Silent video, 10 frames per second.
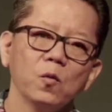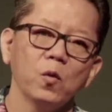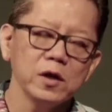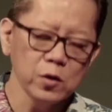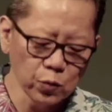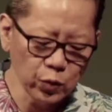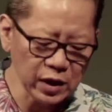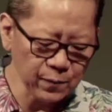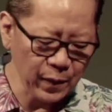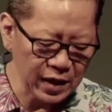When you
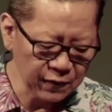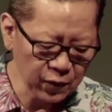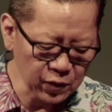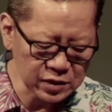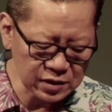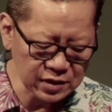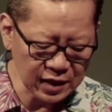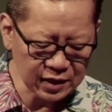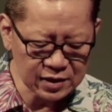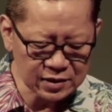read uh, verses
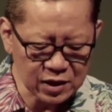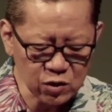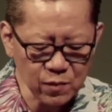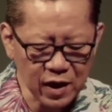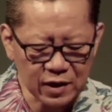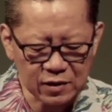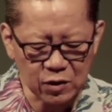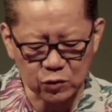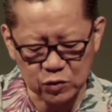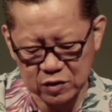like this that you might, you
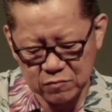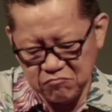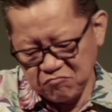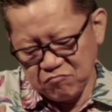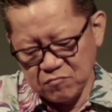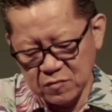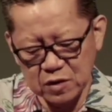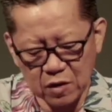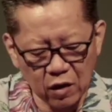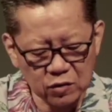know, just,
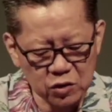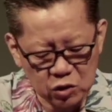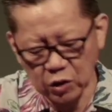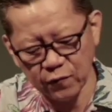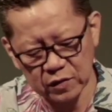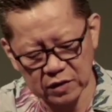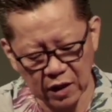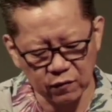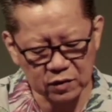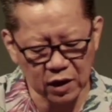just on the surface
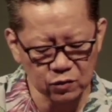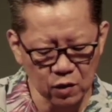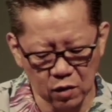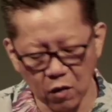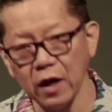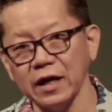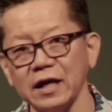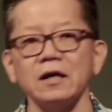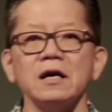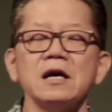level take to heart, oh, I
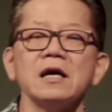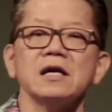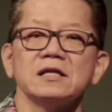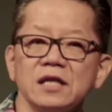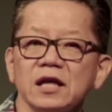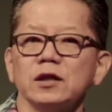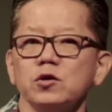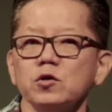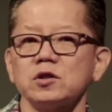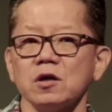gotta sing a
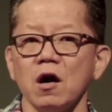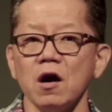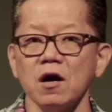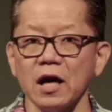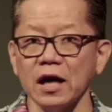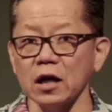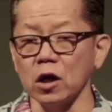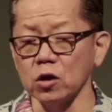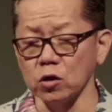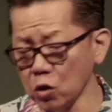new song. I
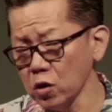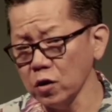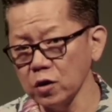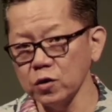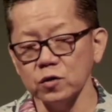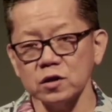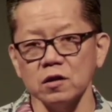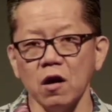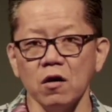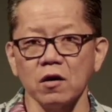gotta learn a new
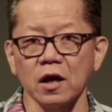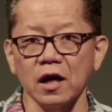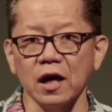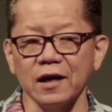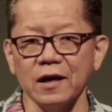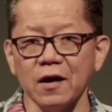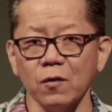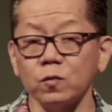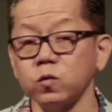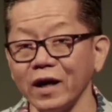song. I gotta
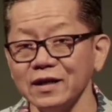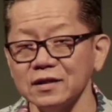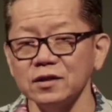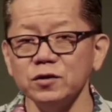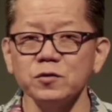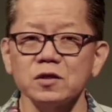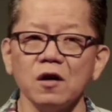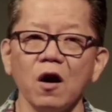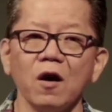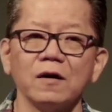write a new
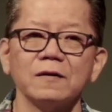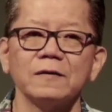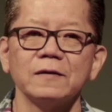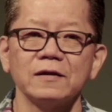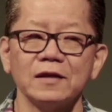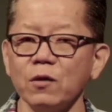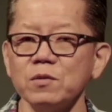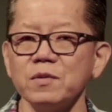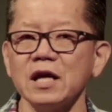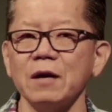song. That
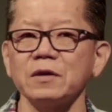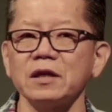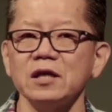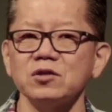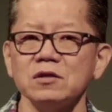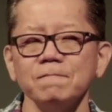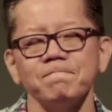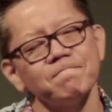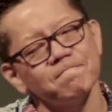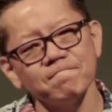would be the application.
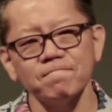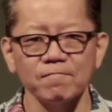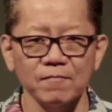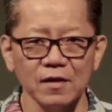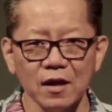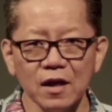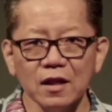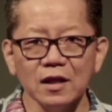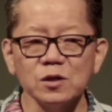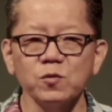
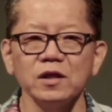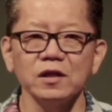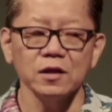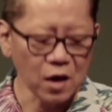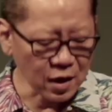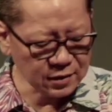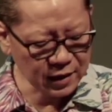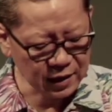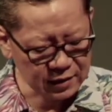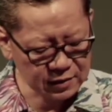Let's read it in
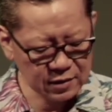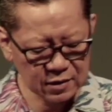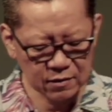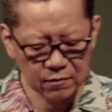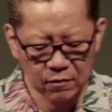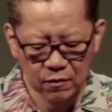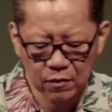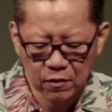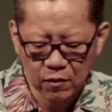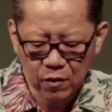context.
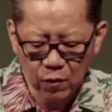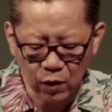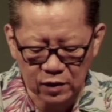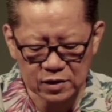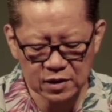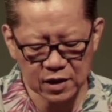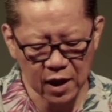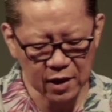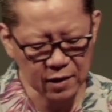What does he say?